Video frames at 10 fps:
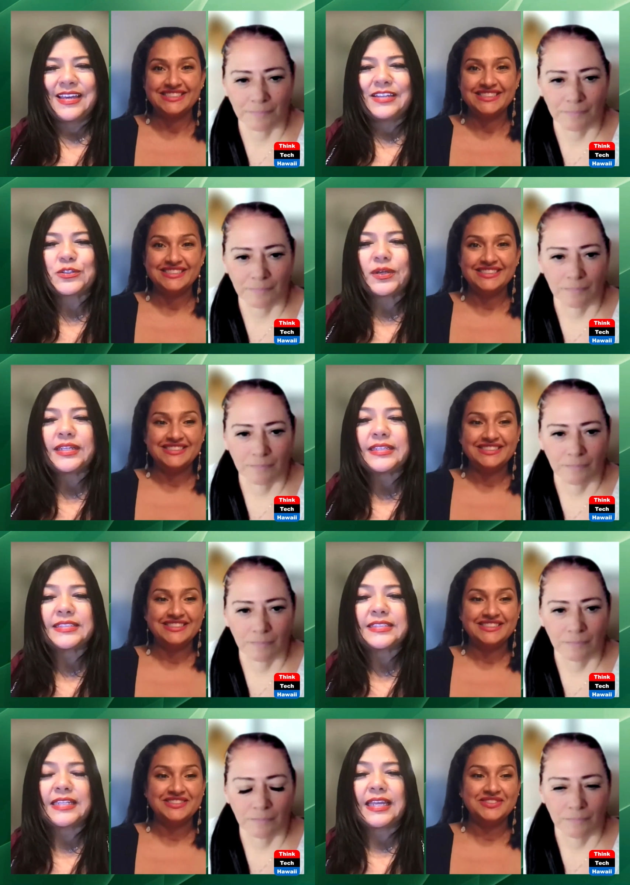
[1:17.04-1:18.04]
Speaker 1: And joining
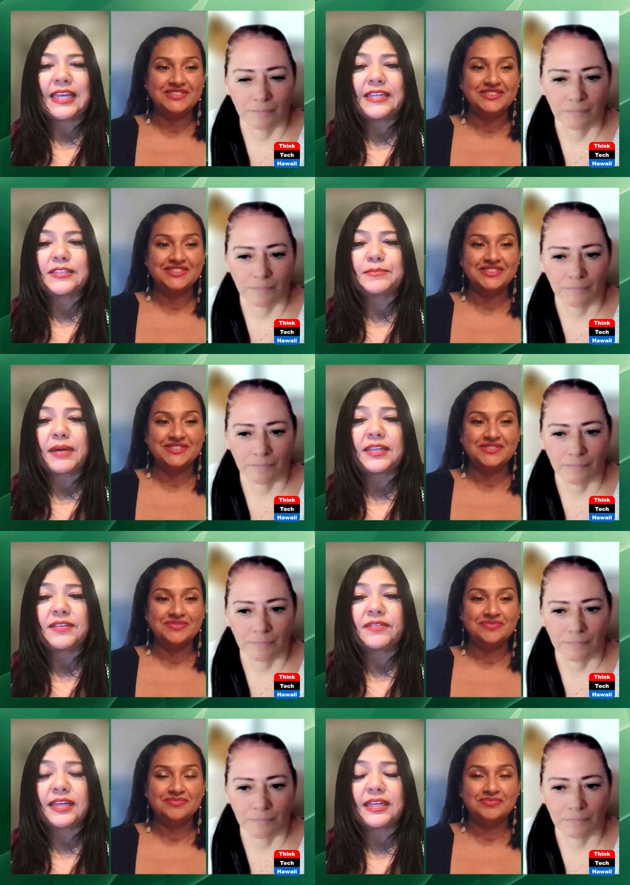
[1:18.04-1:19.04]
us today is Mari
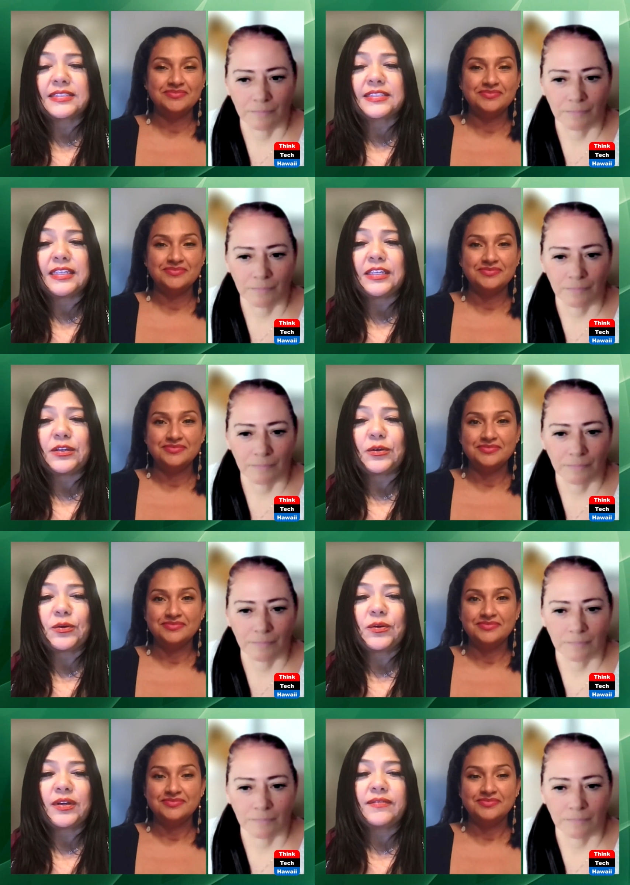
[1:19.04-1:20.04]
Villa, CEO
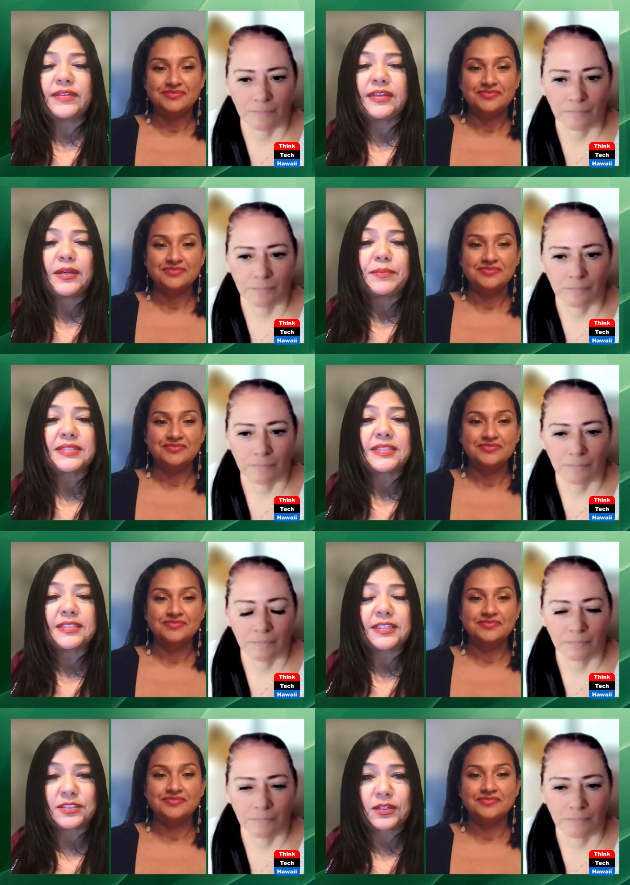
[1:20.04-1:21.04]
of Villa Business
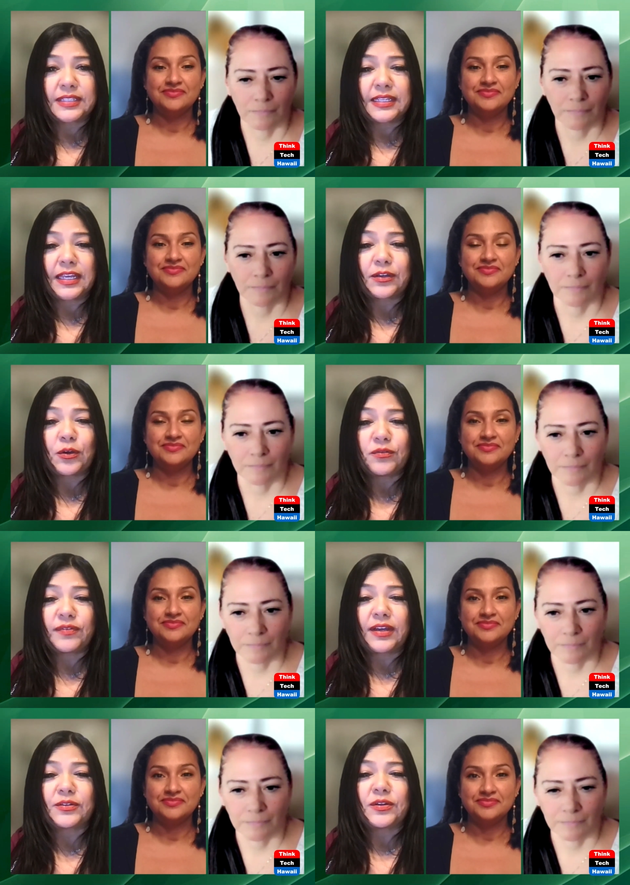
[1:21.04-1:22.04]
Consulting and
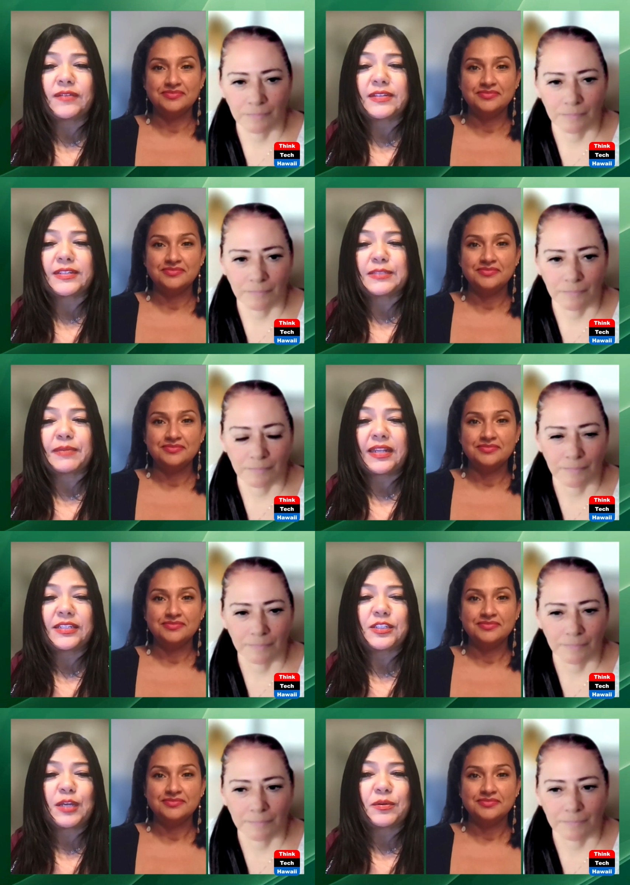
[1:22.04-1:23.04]
co-founder of the
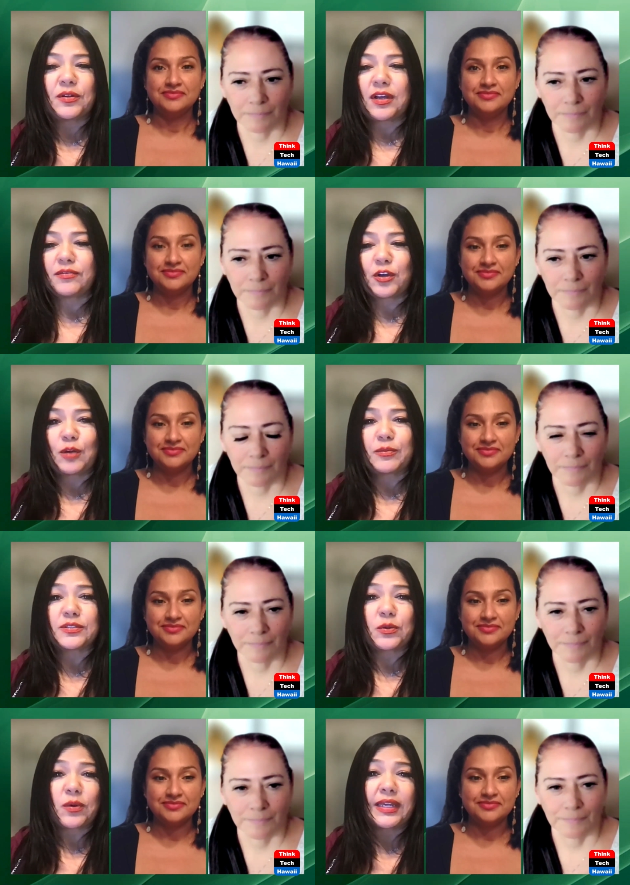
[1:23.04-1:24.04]
Hispanic Chamber of
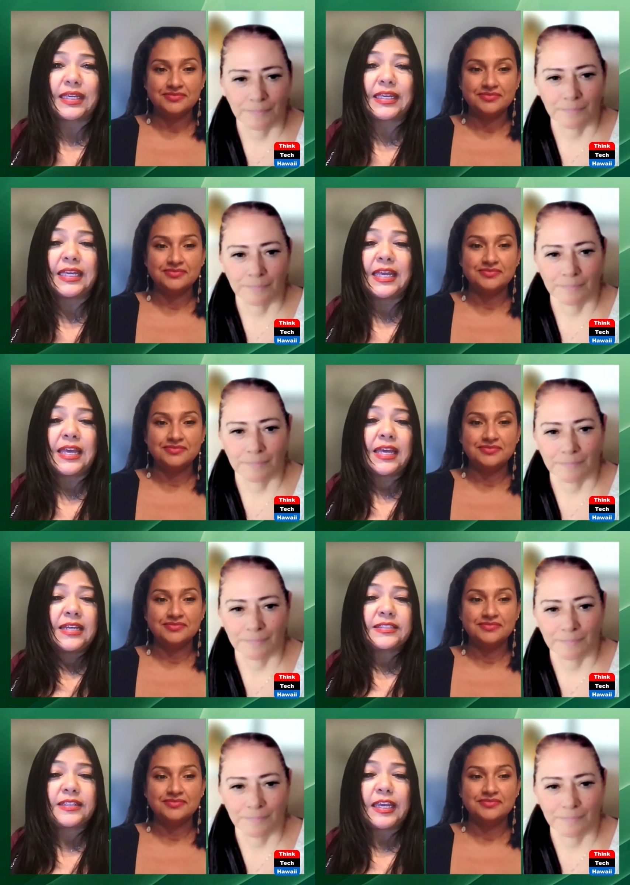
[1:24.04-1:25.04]
Commerce Hawaii.
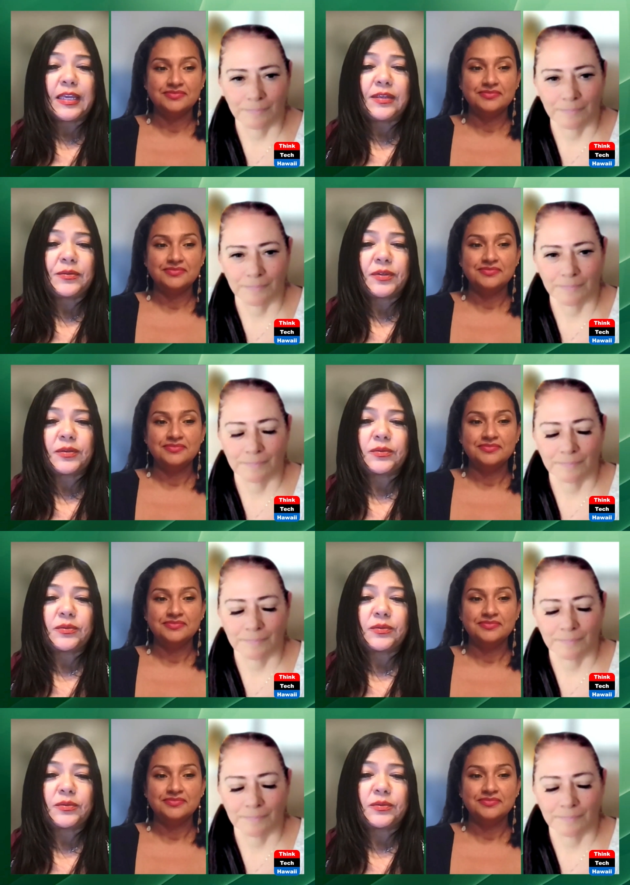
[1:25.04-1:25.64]
Today, we